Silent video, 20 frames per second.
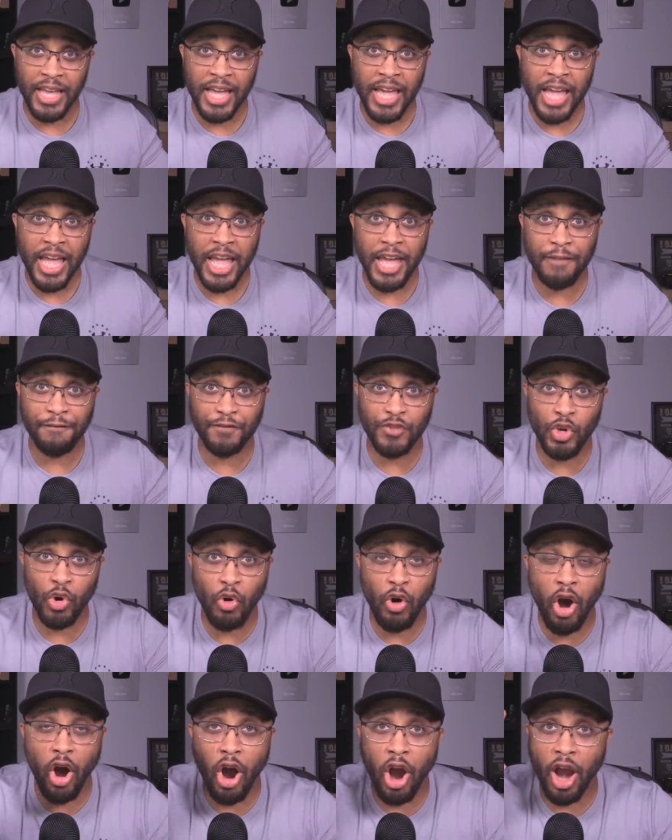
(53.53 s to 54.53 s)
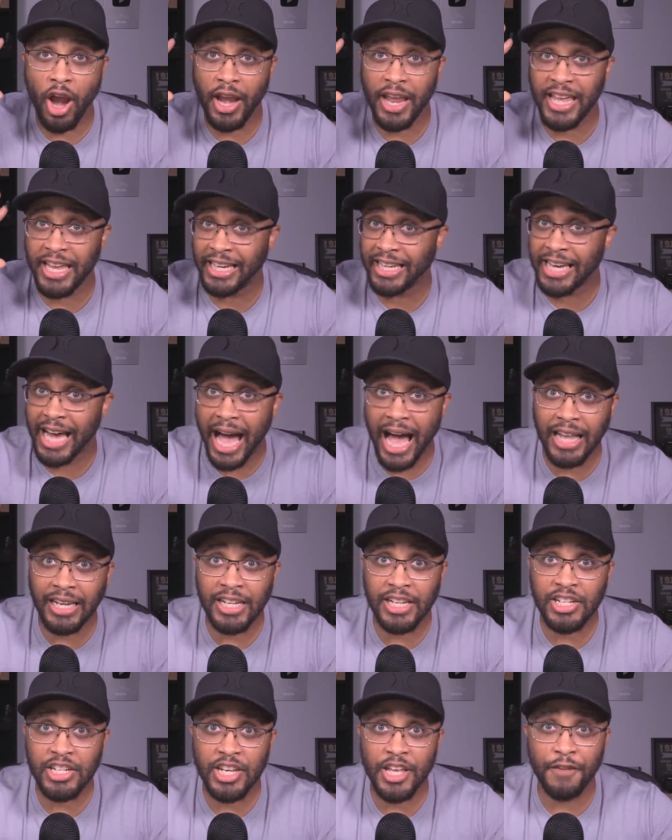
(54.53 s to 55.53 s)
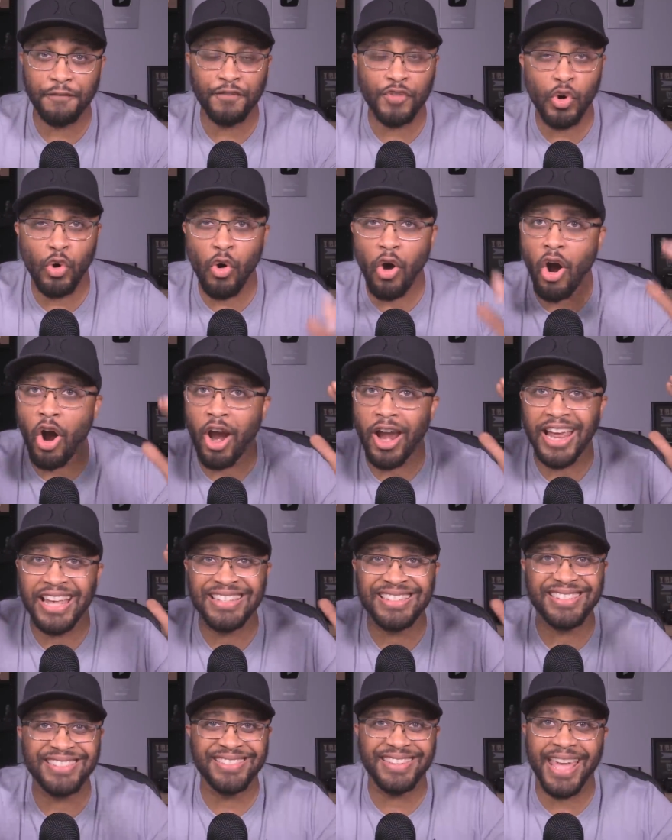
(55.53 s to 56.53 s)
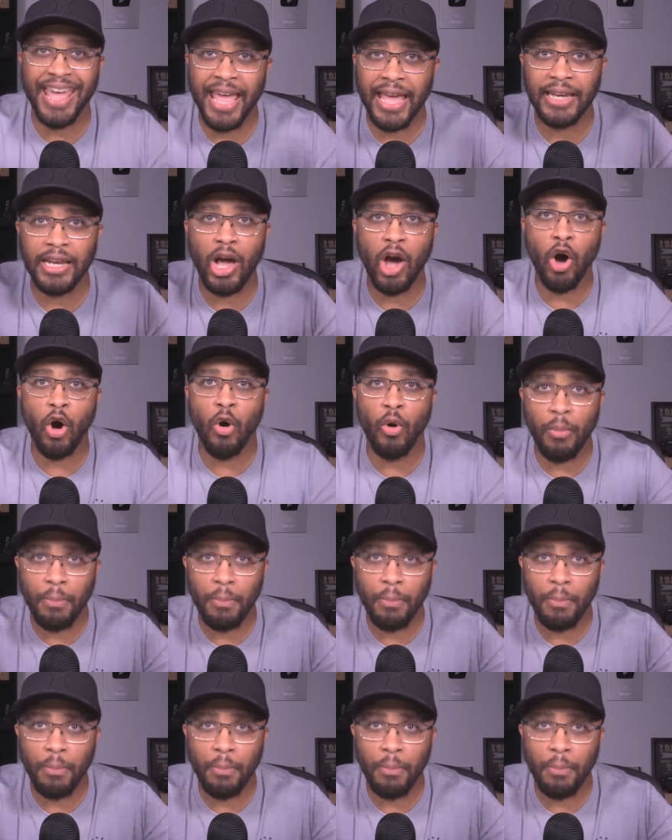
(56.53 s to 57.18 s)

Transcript: if you are in college, if you are a stay at home